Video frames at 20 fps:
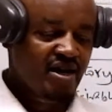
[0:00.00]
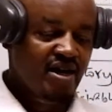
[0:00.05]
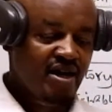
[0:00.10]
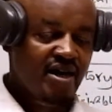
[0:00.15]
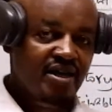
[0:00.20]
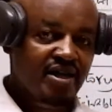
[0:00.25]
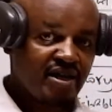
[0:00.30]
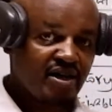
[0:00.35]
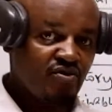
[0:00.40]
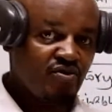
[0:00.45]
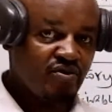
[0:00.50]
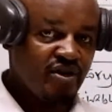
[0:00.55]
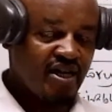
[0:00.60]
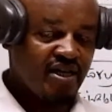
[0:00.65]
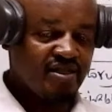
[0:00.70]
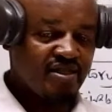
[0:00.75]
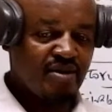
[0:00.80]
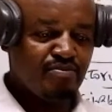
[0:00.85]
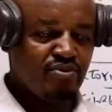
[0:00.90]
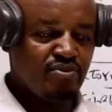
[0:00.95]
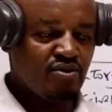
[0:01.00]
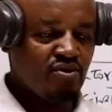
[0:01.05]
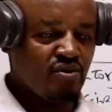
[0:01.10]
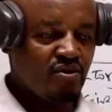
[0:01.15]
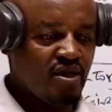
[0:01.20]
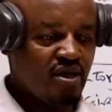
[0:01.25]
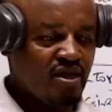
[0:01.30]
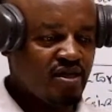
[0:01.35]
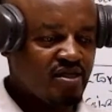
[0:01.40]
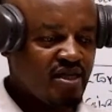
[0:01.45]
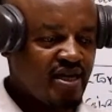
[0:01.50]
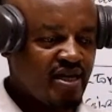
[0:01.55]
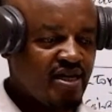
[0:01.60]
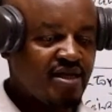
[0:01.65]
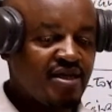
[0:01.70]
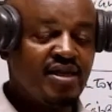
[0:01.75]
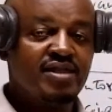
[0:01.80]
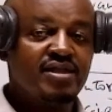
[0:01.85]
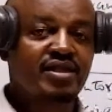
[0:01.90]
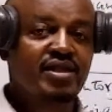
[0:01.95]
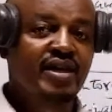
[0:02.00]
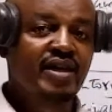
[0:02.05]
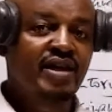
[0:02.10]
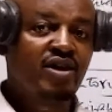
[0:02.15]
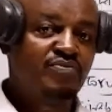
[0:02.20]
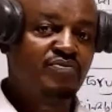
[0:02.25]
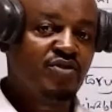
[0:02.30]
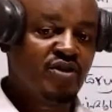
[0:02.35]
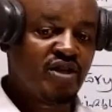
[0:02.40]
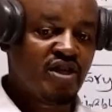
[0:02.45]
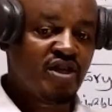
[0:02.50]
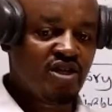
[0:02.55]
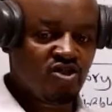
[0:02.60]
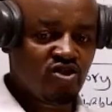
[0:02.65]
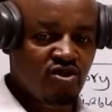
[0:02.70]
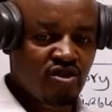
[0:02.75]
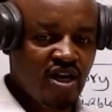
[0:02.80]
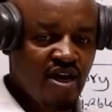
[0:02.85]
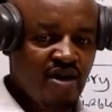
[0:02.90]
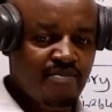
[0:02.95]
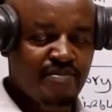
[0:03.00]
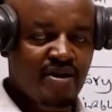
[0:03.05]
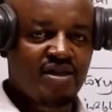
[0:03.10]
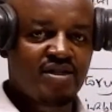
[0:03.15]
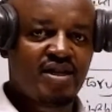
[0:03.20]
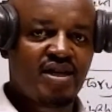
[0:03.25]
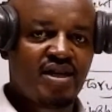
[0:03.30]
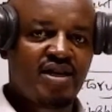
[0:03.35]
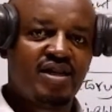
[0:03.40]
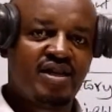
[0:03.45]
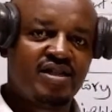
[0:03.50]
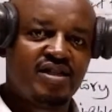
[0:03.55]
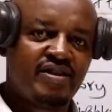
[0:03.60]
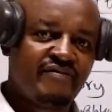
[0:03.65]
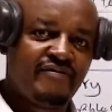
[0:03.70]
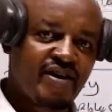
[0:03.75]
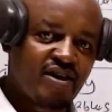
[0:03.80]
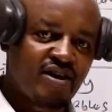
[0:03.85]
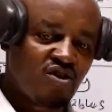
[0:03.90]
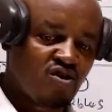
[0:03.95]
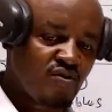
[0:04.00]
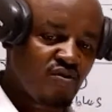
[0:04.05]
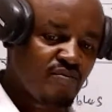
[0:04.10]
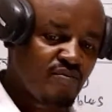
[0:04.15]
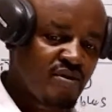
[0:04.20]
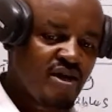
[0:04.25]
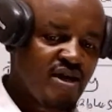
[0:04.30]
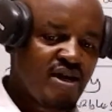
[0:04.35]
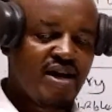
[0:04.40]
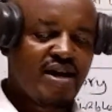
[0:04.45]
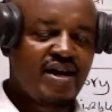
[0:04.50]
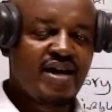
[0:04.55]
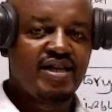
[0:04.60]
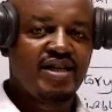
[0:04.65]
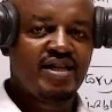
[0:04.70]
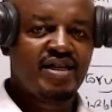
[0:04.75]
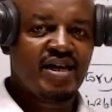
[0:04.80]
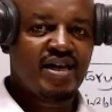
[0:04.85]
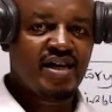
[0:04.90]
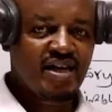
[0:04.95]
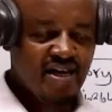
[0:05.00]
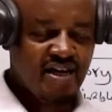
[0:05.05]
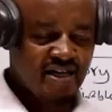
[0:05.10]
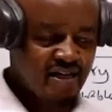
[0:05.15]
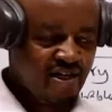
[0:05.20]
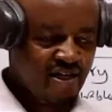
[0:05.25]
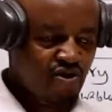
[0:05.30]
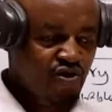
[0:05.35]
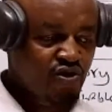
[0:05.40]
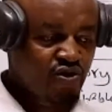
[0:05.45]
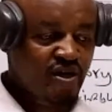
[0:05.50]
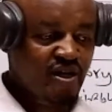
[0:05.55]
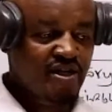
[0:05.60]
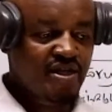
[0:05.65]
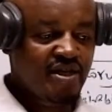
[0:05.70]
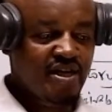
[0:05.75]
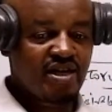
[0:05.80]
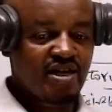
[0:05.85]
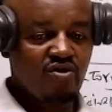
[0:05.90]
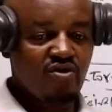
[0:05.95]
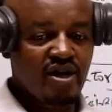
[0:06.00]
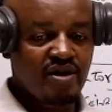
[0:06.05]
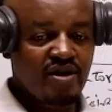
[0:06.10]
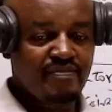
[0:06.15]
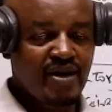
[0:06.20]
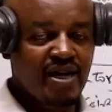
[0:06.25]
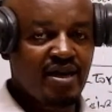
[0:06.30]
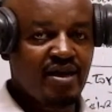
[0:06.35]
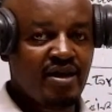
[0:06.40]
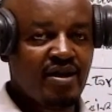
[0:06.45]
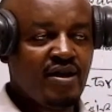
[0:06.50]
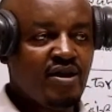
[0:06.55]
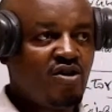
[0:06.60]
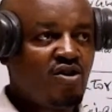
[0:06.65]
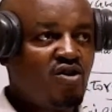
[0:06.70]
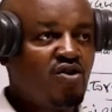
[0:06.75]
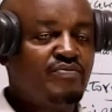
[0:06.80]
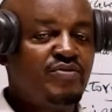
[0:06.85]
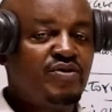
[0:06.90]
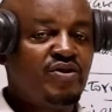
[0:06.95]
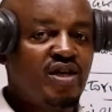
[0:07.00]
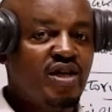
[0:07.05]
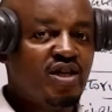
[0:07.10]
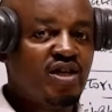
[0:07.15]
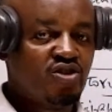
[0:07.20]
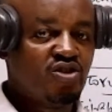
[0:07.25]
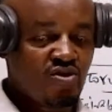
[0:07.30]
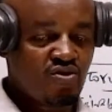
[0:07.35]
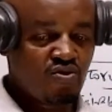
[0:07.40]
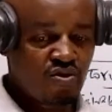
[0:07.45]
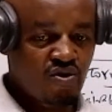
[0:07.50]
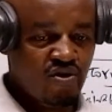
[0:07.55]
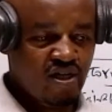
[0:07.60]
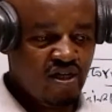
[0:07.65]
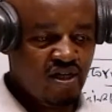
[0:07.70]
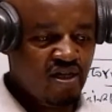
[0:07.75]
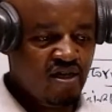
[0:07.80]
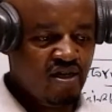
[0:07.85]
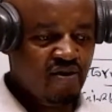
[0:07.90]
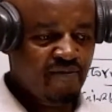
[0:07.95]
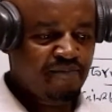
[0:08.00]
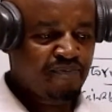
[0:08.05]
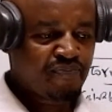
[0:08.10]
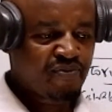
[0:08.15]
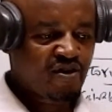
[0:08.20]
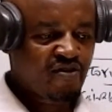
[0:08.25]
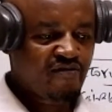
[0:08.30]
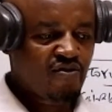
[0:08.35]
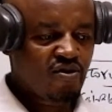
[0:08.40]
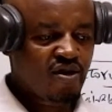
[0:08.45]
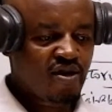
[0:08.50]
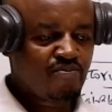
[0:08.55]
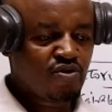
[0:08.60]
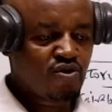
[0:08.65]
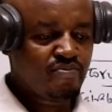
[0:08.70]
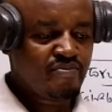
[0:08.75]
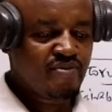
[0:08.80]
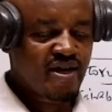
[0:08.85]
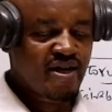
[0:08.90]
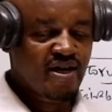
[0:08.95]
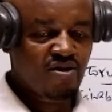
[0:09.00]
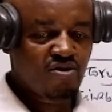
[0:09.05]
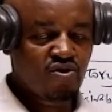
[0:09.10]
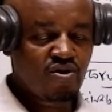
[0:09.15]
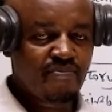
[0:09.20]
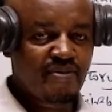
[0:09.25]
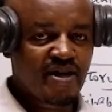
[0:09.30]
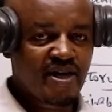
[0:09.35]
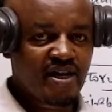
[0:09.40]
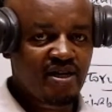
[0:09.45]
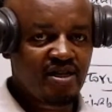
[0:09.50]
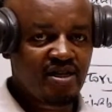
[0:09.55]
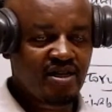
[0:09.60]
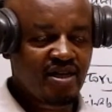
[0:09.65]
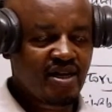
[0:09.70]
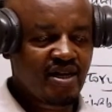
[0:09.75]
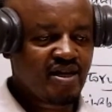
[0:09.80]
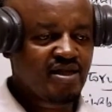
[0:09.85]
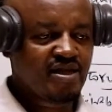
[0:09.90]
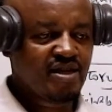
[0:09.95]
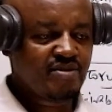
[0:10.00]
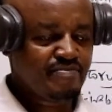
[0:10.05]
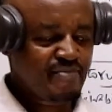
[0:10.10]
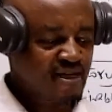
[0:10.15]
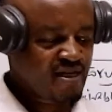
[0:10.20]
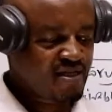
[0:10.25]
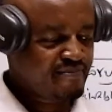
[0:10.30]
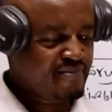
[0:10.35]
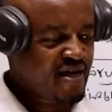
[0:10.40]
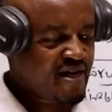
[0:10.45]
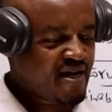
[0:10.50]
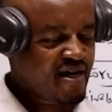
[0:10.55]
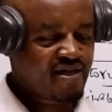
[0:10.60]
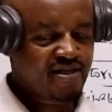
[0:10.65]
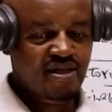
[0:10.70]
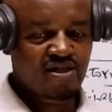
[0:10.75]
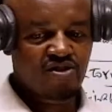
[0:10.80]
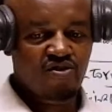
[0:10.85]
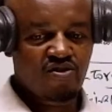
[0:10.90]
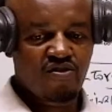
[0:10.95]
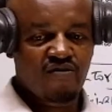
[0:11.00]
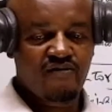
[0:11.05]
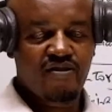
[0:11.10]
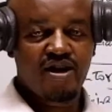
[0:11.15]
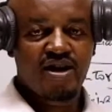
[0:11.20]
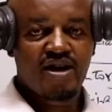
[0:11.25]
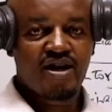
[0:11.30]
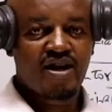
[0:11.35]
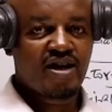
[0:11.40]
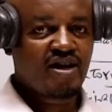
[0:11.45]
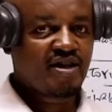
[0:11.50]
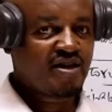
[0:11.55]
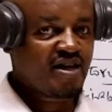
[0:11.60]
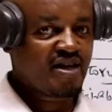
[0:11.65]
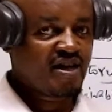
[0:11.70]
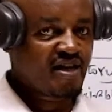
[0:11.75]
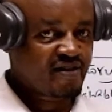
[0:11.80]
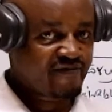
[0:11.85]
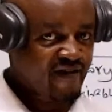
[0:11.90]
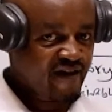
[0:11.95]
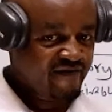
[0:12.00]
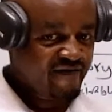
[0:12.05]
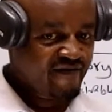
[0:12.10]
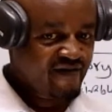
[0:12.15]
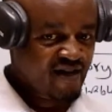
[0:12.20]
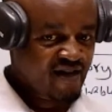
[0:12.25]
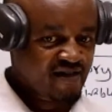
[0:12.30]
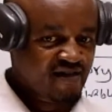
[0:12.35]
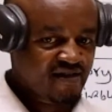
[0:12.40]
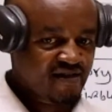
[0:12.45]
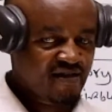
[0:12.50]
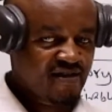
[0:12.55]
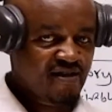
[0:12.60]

Another good example is like these telecommunication companies, Akina Safaricom, Akina Airtel. Usually they are required by Communication Authority for them to be allowed to operate in Kenya. They must pay a license of like the next 5 years.